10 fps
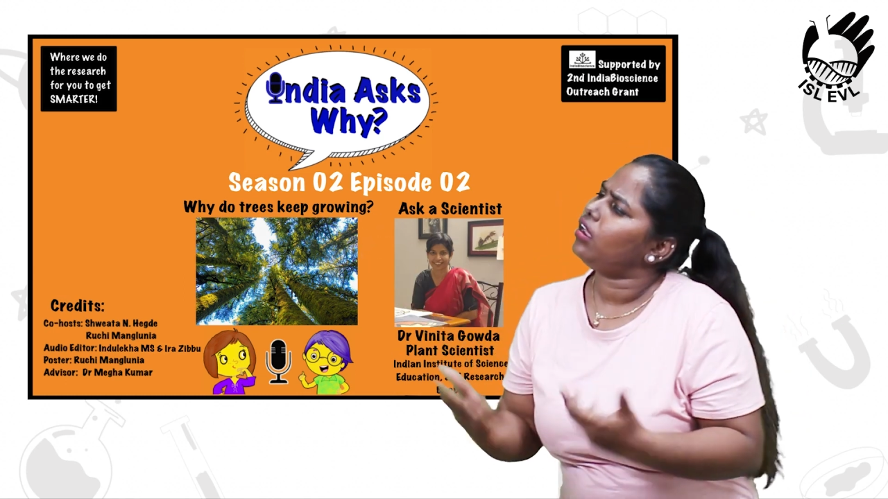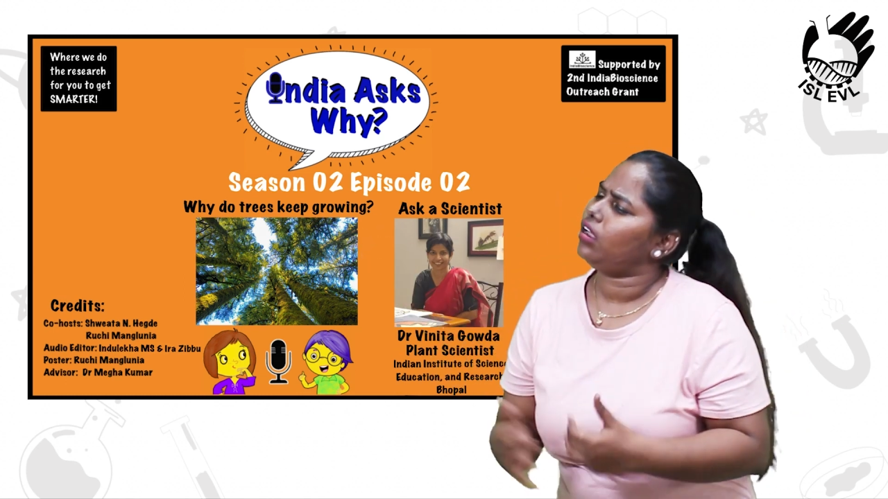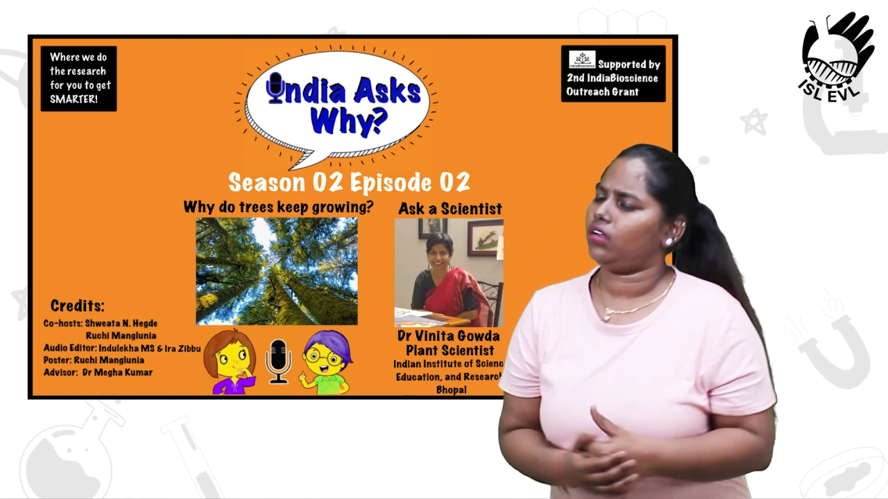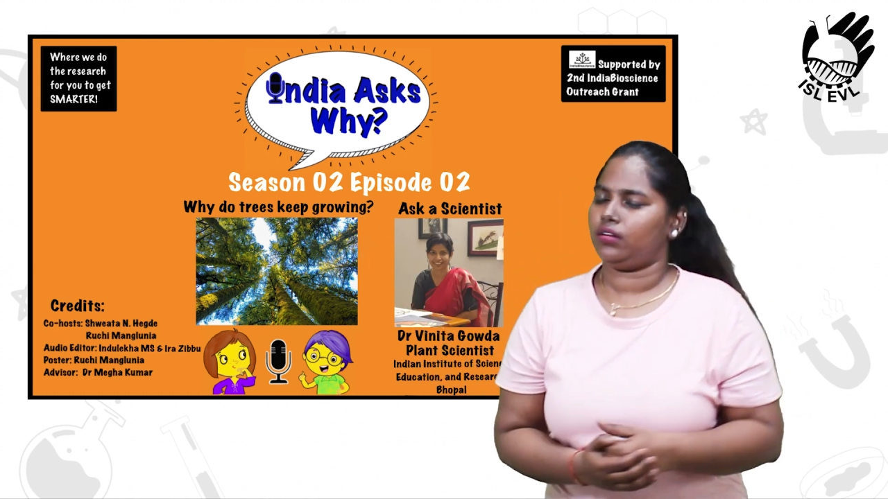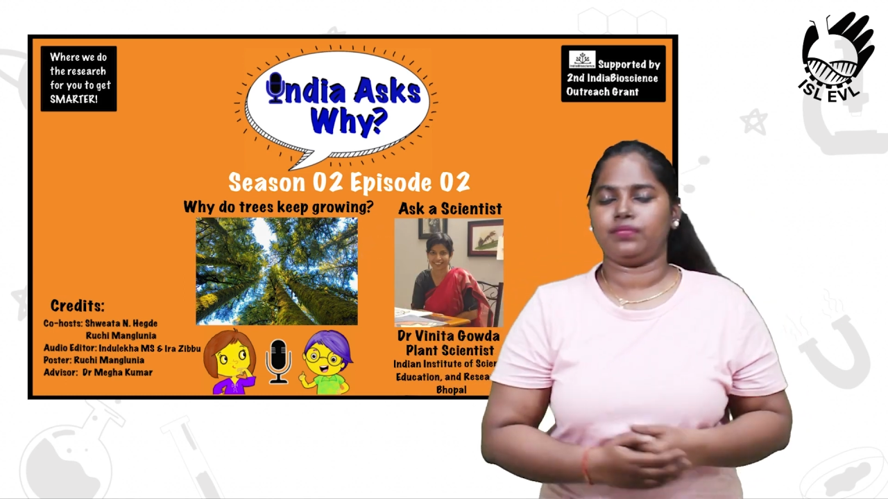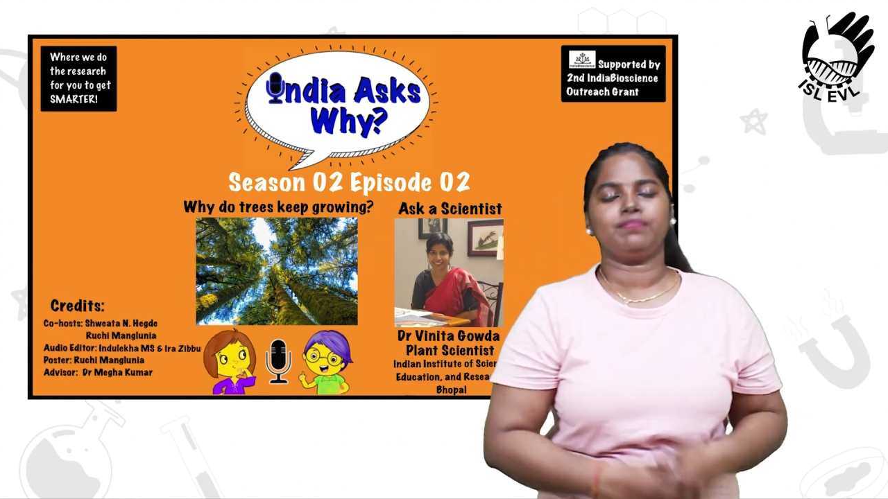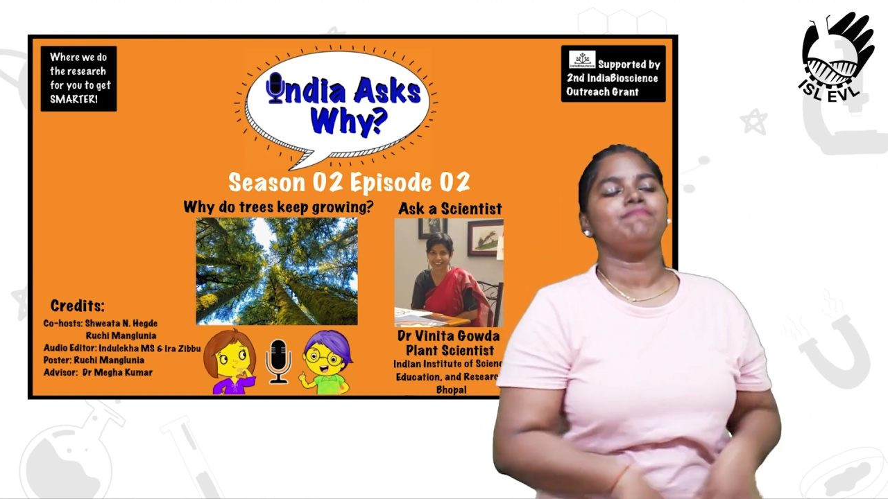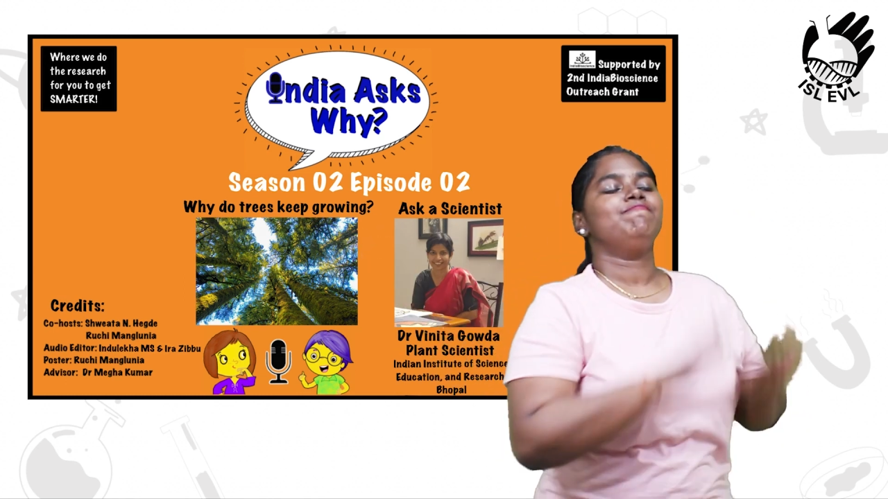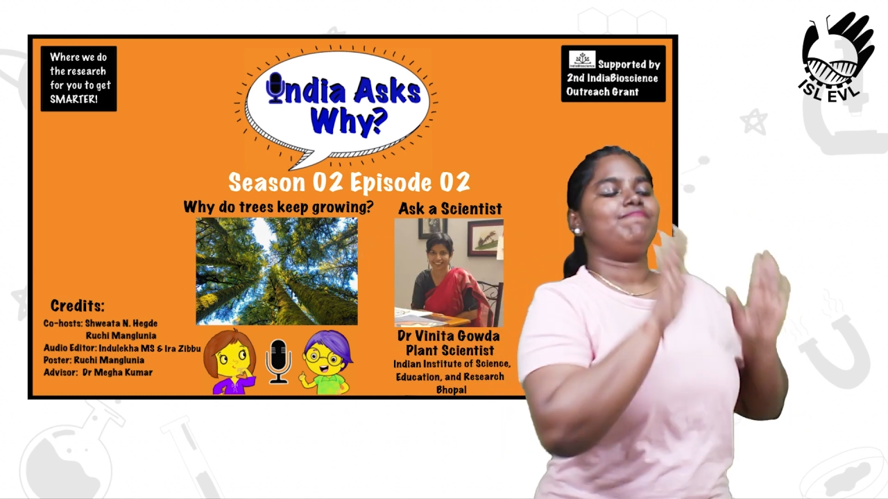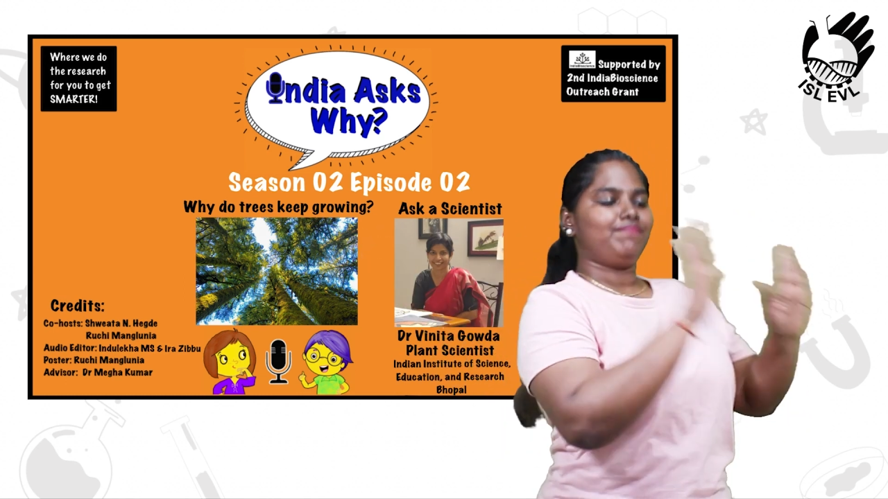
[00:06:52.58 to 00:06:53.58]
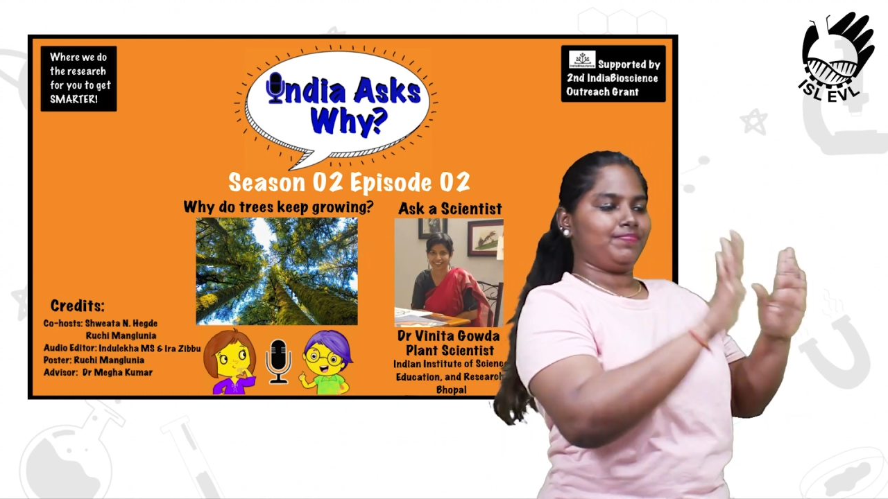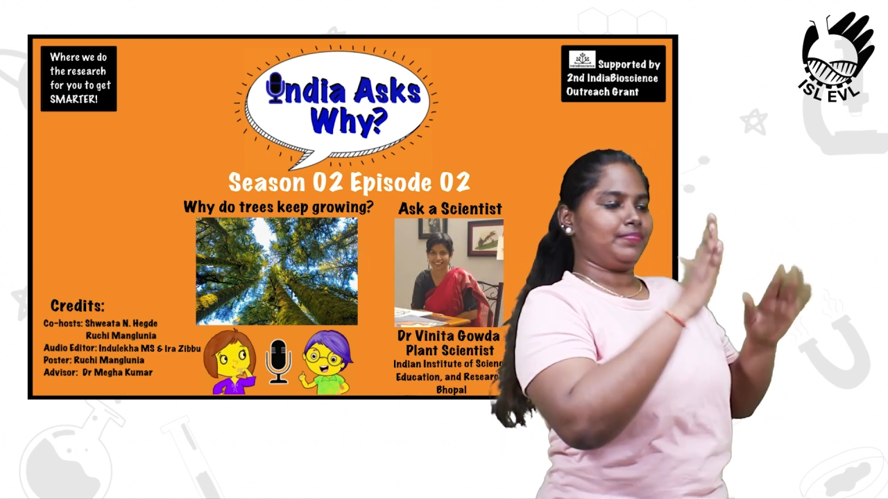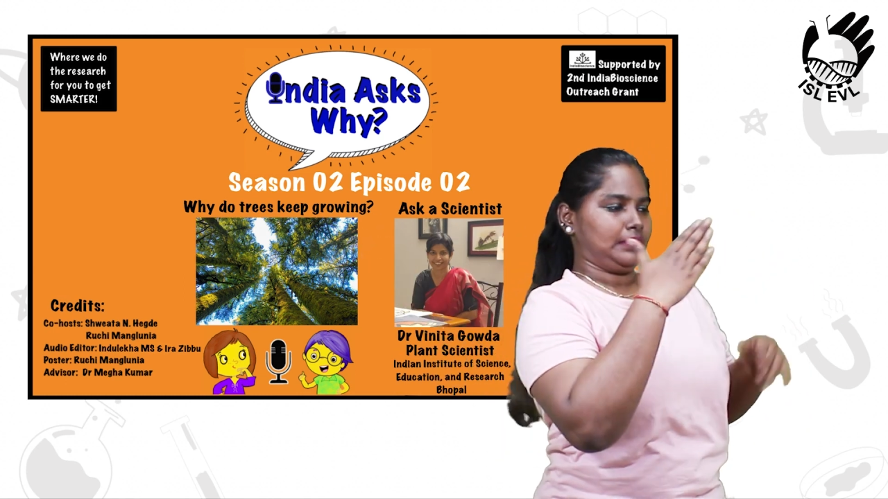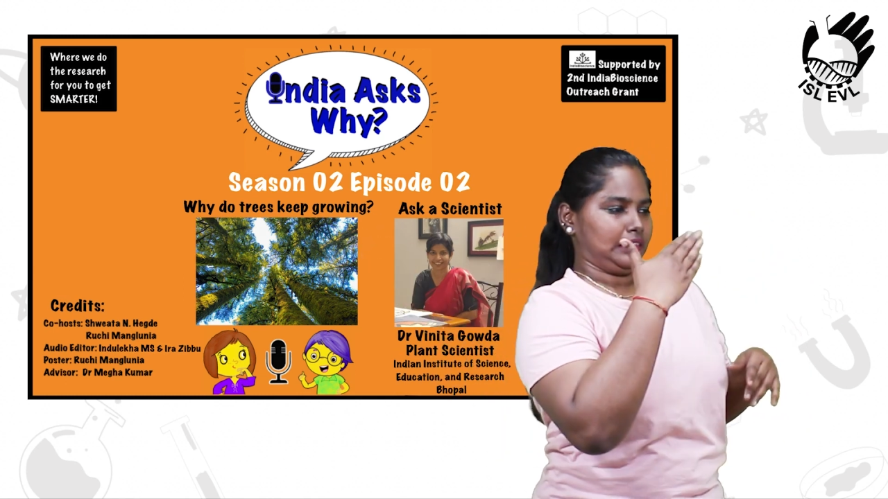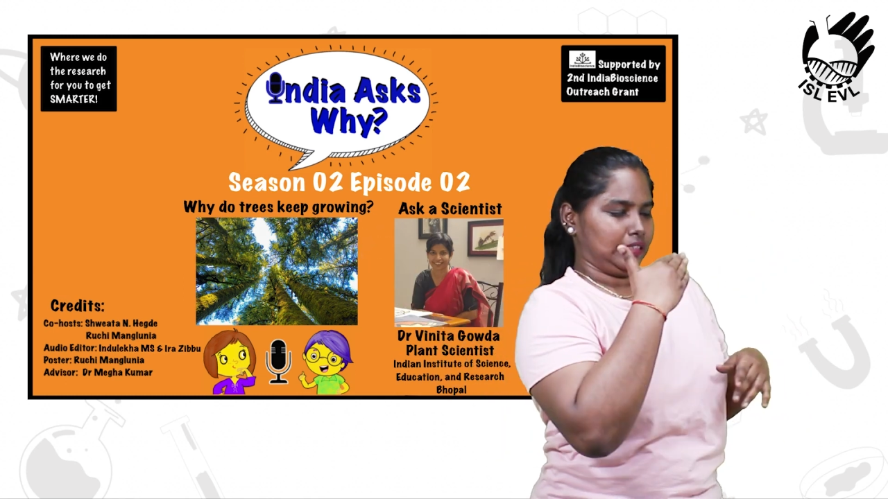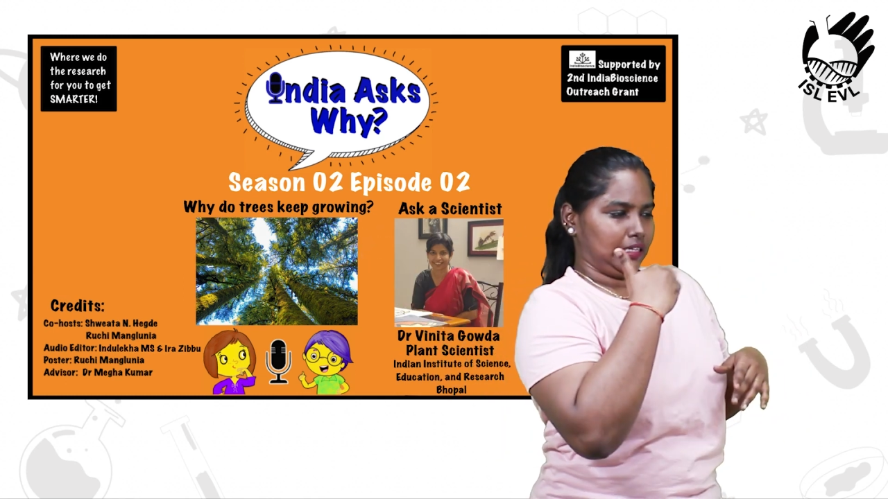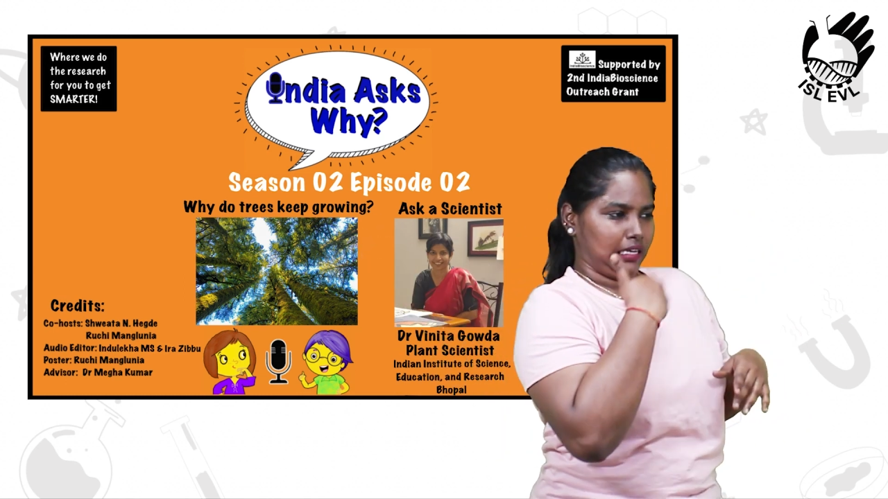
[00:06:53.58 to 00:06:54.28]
I know the perfect person